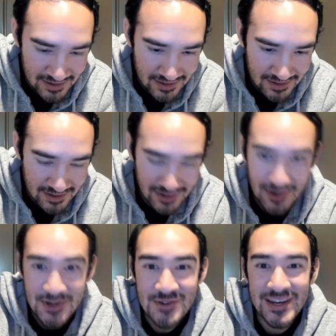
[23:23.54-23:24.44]

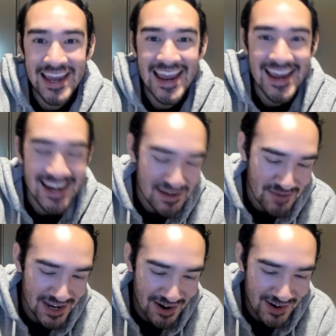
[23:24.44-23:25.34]
Are you kidding
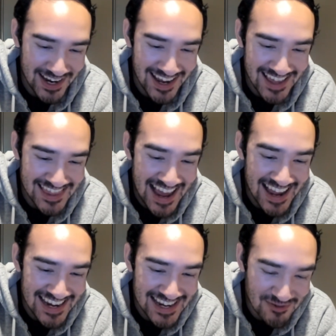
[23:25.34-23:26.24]
me? Okay,
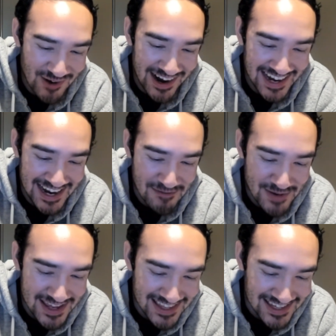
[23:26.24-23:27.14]
that is where I gotta
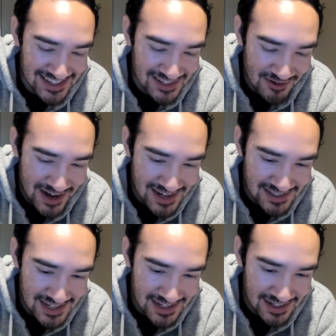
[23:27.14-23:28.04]
be. This is
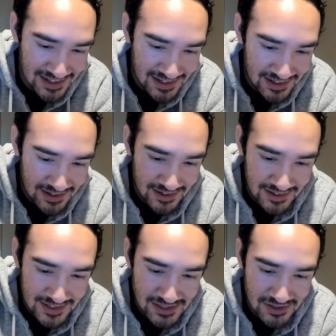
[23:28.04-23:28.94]
crazy.
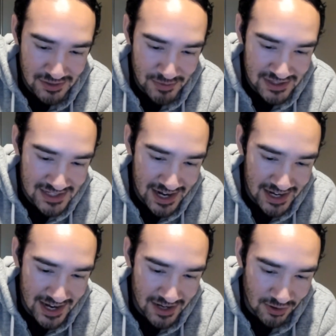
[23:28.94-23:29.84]
These are some
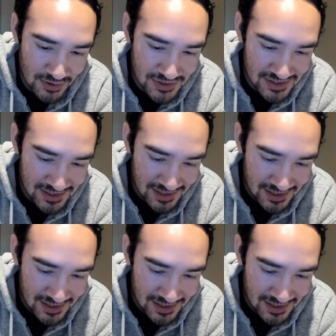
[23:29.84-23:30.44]
insane angles.